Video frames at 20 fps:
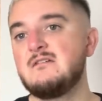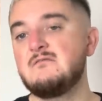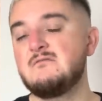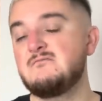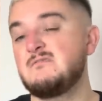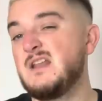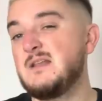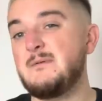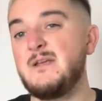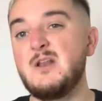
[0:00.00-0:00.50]

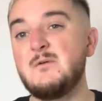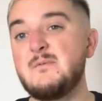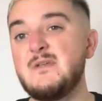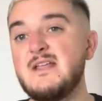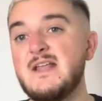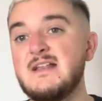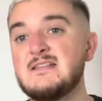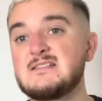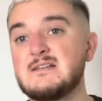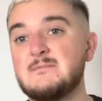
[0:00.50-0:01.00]
Then I might not be
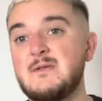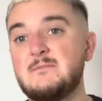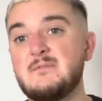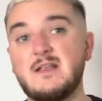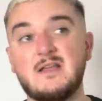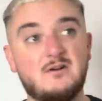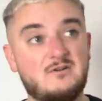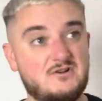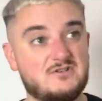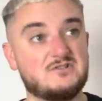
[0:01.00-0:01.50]
against it. I may be
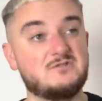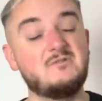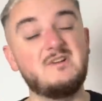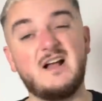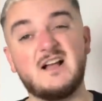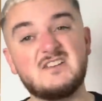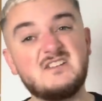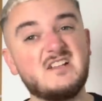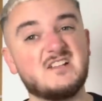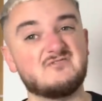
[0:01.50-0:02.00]
like, oh, do you know what,
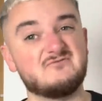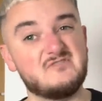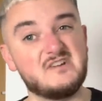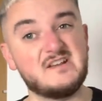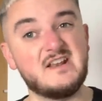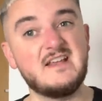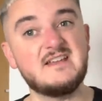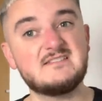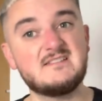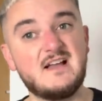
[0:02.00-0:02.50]
actually, that's really
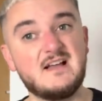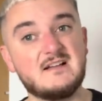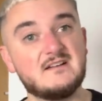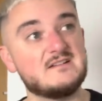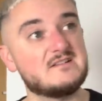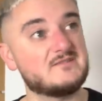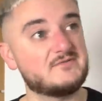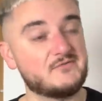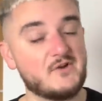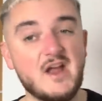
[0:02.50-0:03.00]
nice, that.
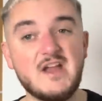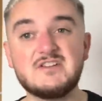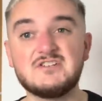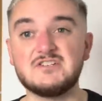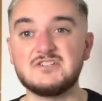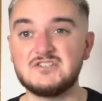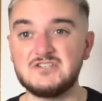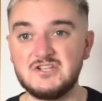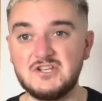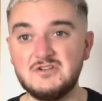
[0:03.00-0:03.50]
It's fresh,
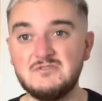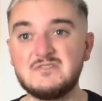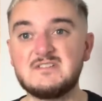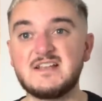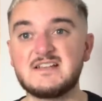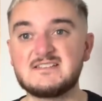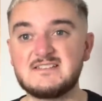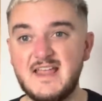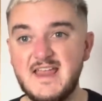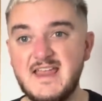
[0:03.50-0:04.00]
it's new, it's
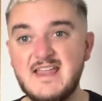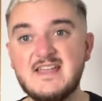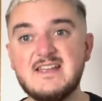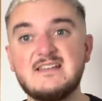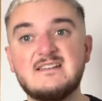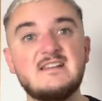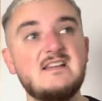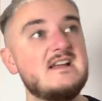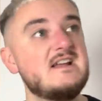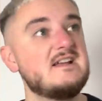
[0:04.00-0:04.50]

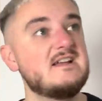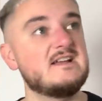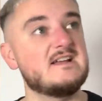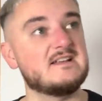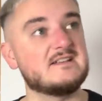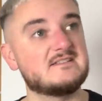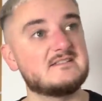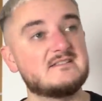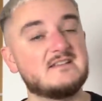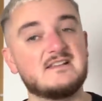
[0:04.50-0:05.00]
exciting.
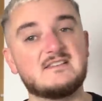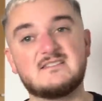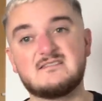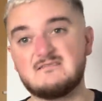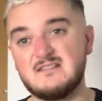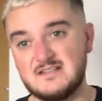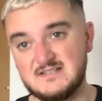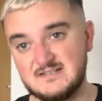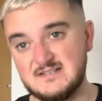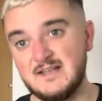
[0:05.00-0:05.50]

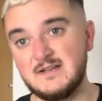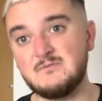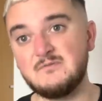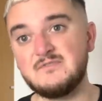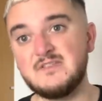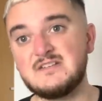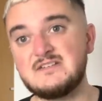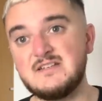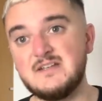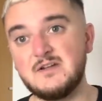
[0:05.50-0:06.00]
It's linked with
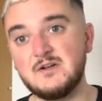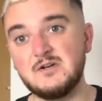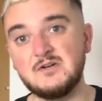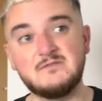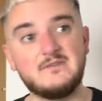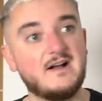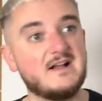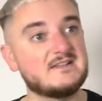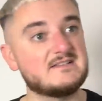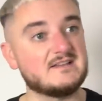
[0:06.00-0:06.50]
the
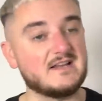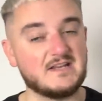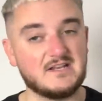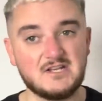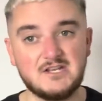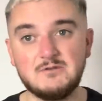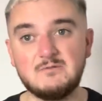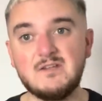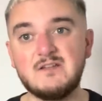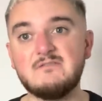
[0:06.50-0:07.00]
takeover. It's like a
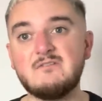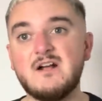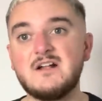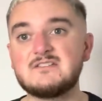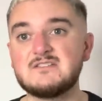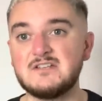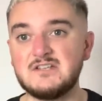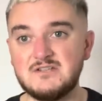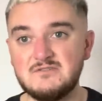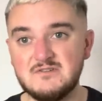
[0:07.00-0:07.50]
new era.
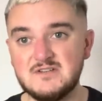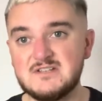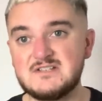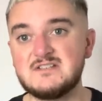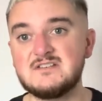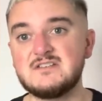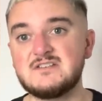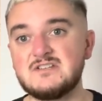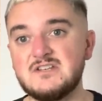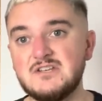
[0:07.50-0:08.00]

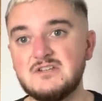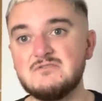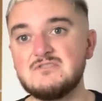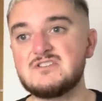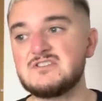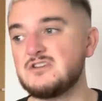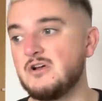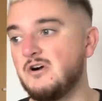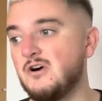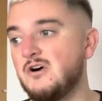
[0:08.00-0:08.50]
It's a new
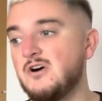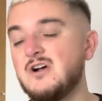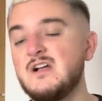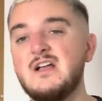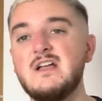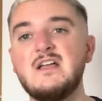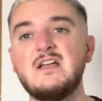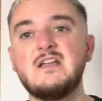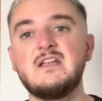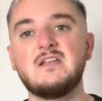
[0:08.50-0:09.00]
start.
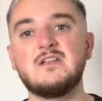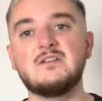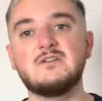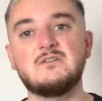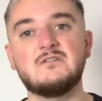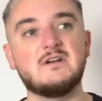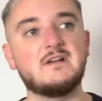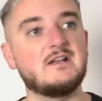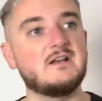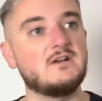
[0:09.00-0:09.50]
You
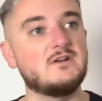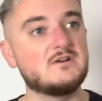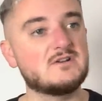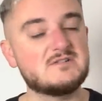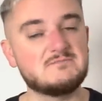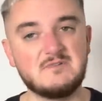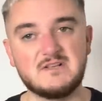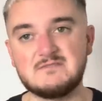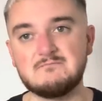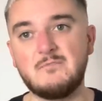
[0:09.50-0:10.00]
know, it
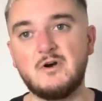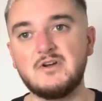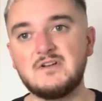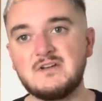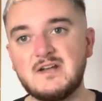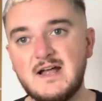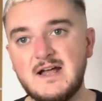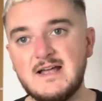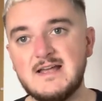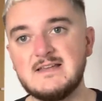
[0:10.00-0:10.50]
looks, it's
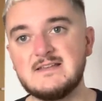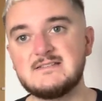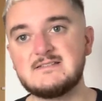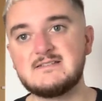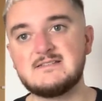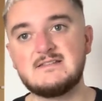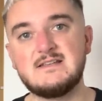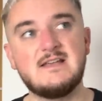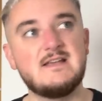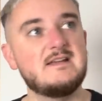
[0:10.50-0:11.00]
modernized.